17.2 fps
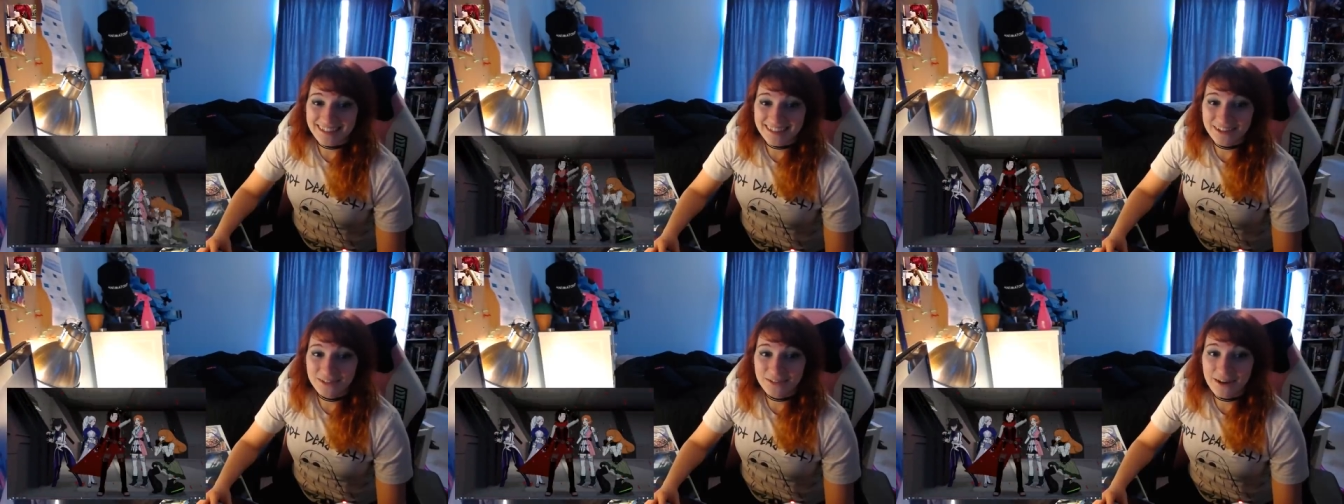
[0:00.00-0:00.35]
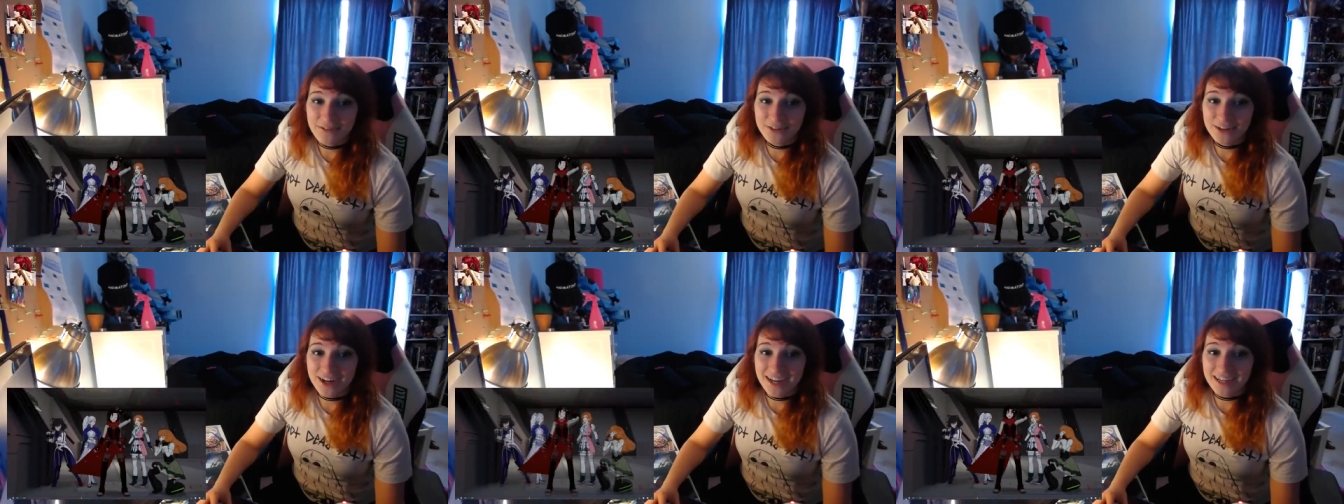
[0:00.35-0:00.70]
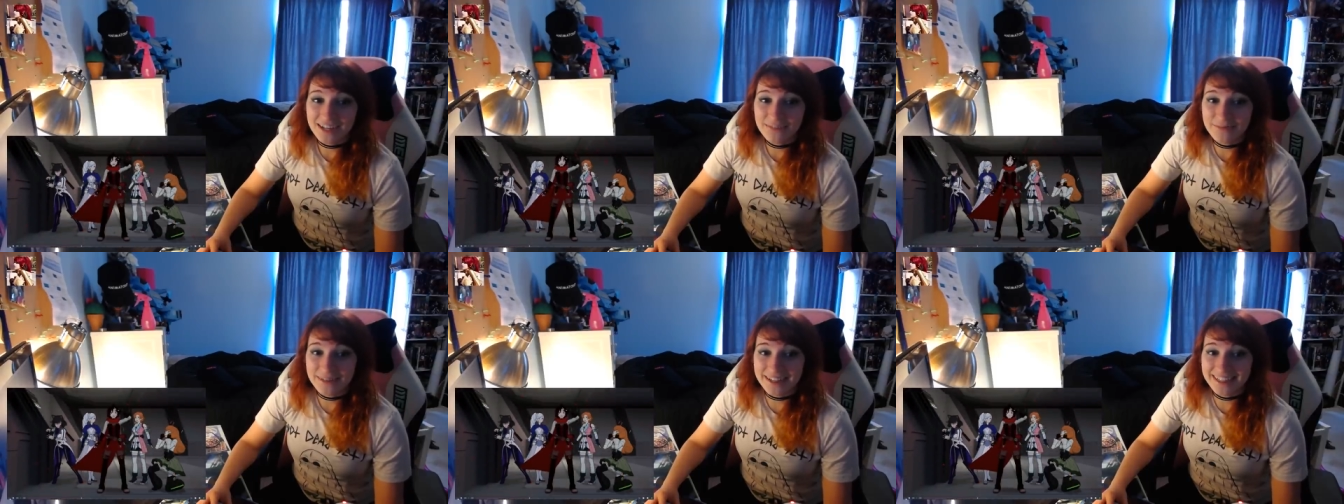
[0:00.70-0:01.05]
Whoever
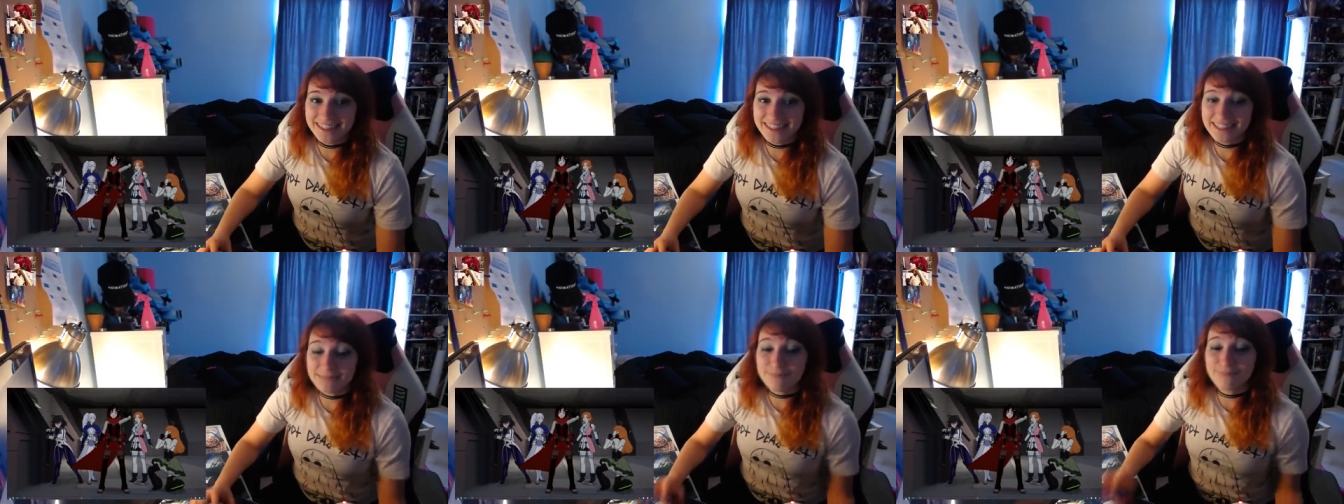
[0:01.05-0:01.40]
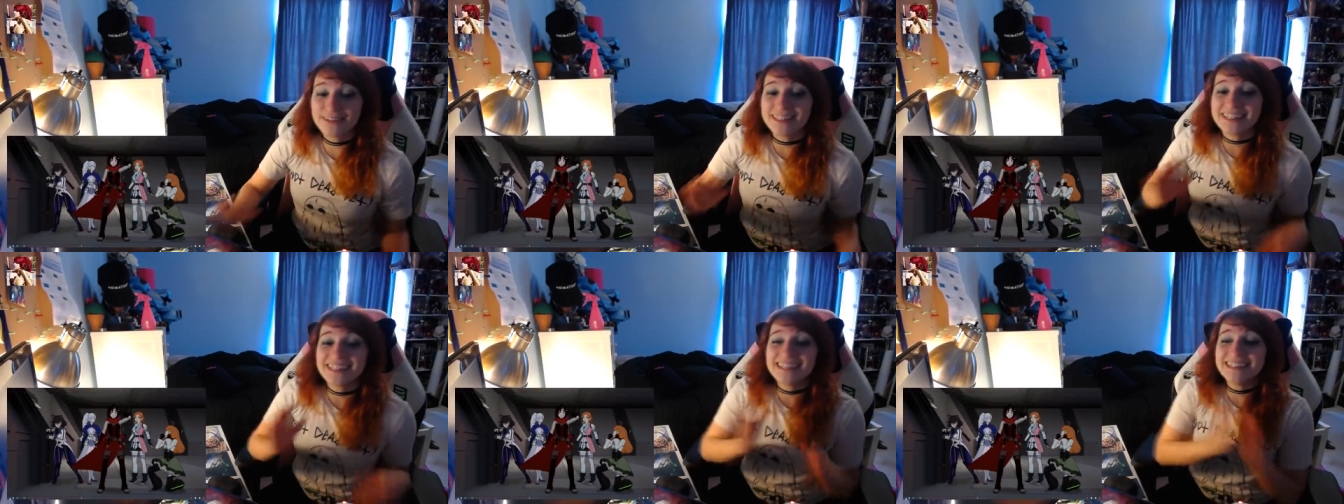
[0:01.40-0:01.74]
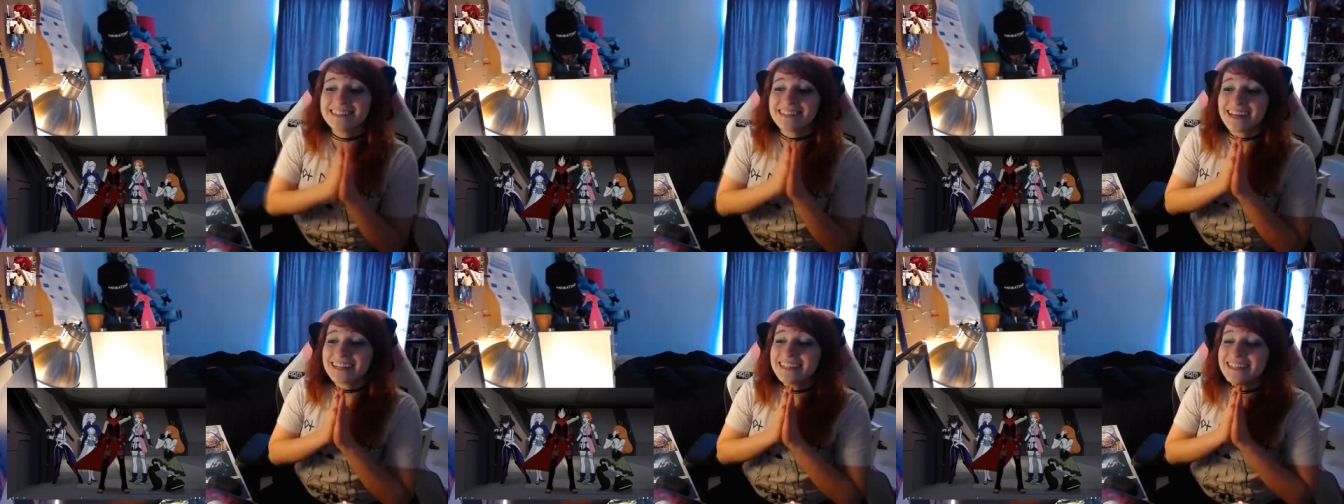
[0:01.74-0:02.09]
animated this,
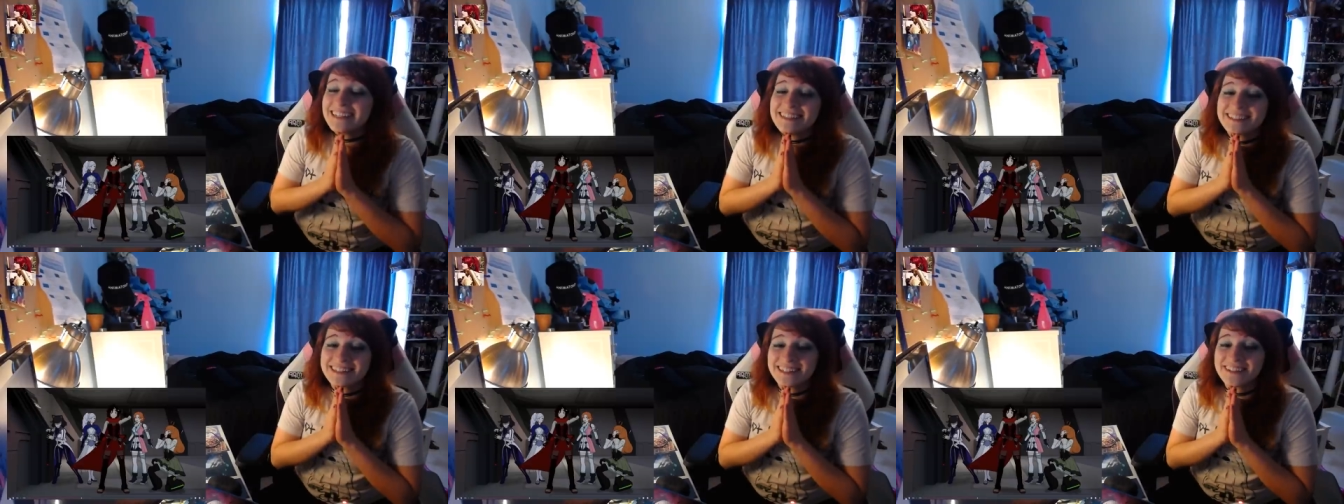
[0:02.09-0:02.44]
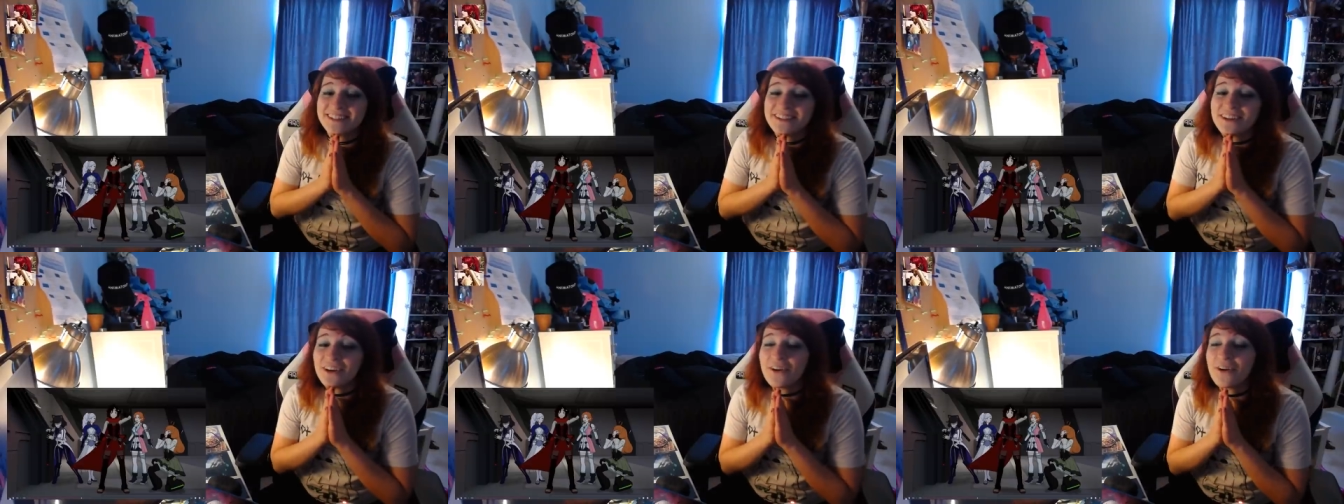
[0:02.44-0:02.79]
please, I need to know